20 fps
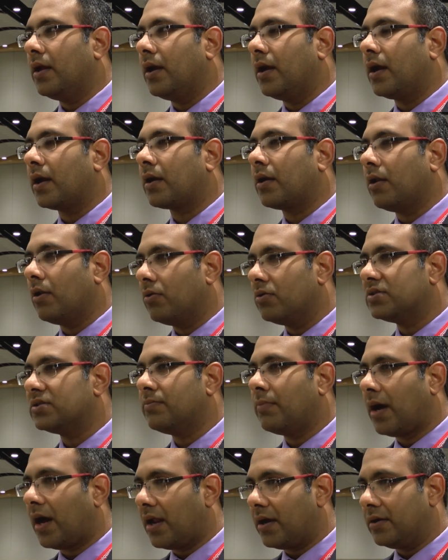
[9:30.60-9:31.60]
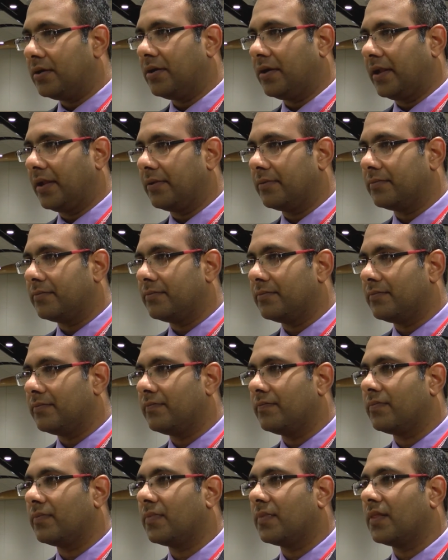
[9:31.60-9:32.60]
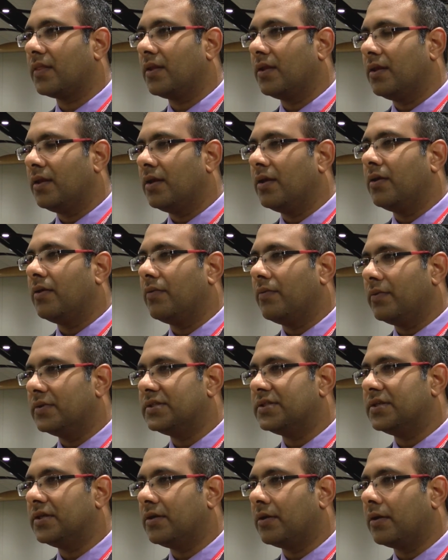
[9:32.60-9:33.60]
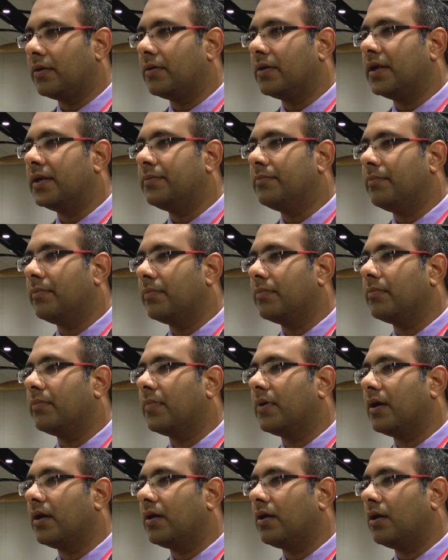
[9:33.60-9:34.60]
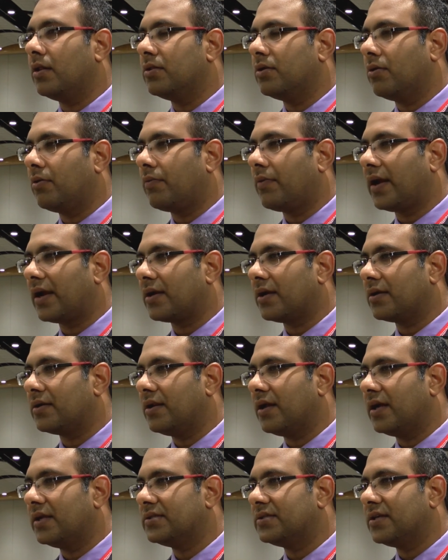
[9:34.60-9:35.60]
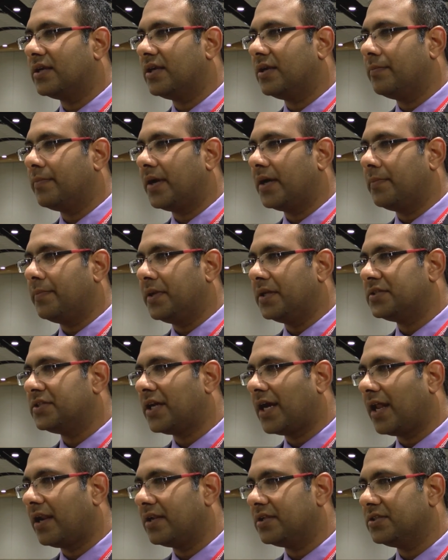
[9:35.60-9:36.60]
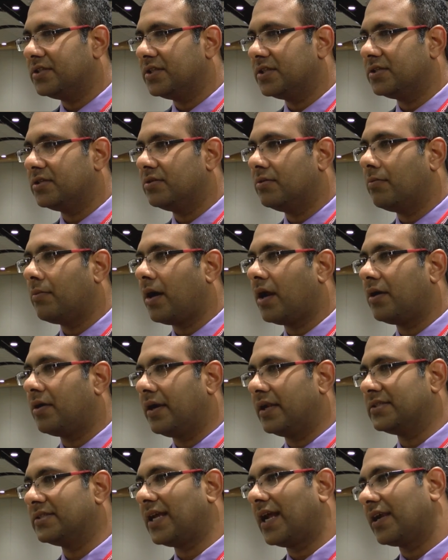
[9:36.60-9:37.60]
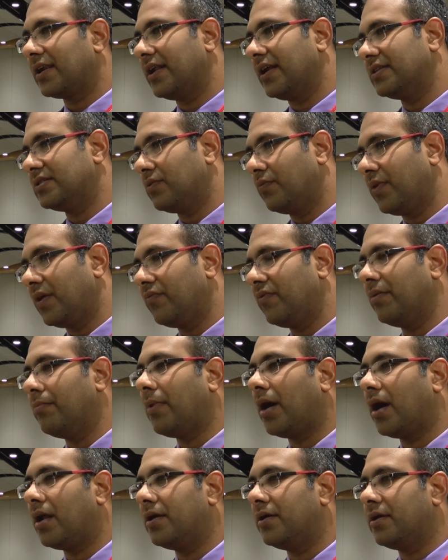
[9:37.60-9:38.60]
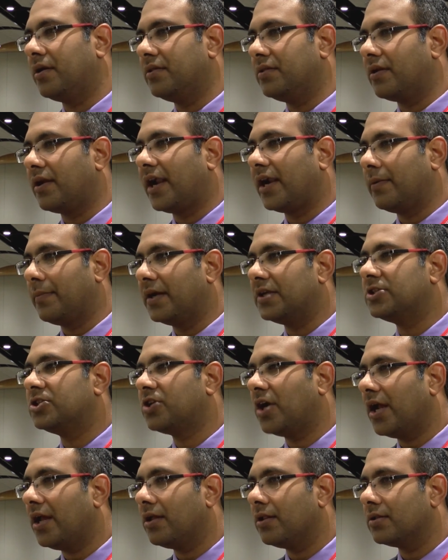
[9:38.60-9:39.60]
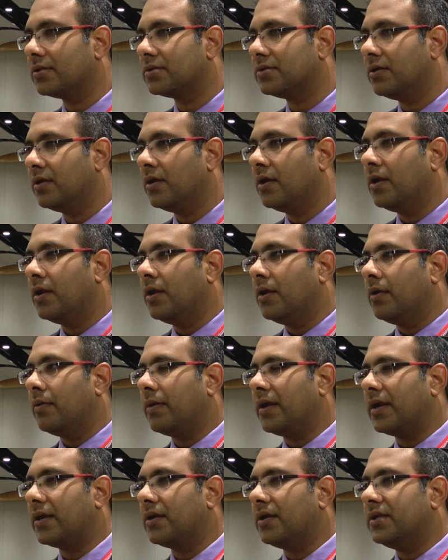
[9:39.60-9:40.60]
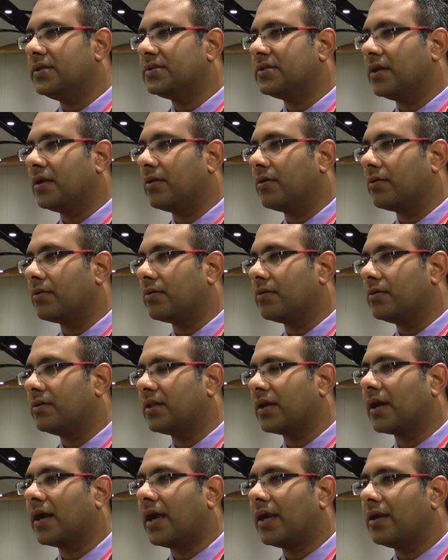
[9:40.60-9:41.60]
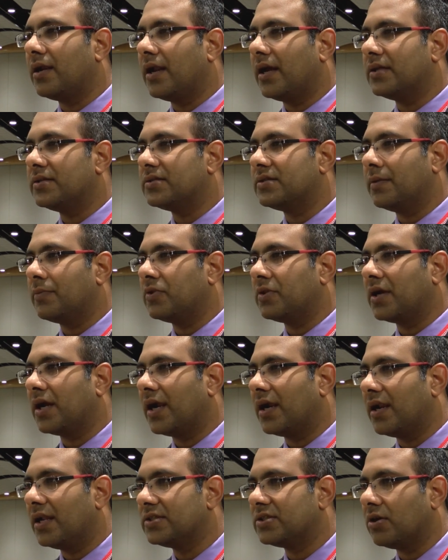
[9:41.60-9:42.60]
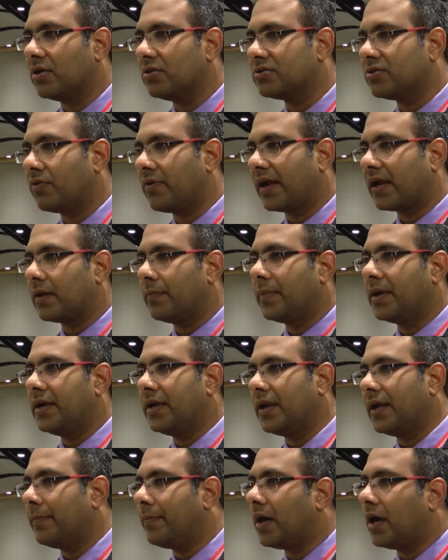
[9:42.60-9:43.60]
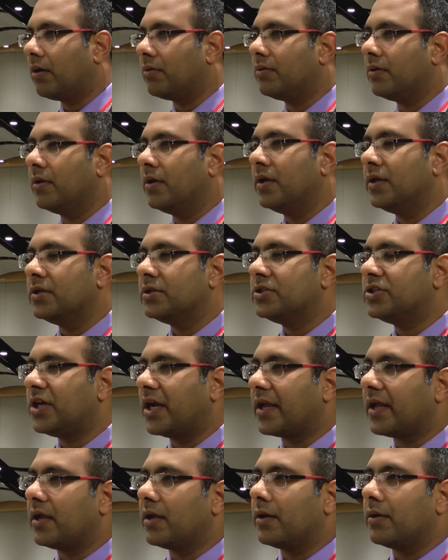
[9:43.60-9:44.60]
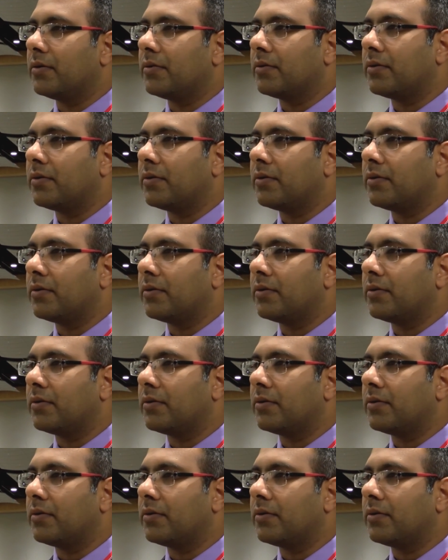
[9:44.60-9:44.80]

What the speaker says: a close monitoring, which although I recognize that it might be challenging to monitor exactly as the way we monitor in the randomized trials, but at least some of the guidelines also recommend about checking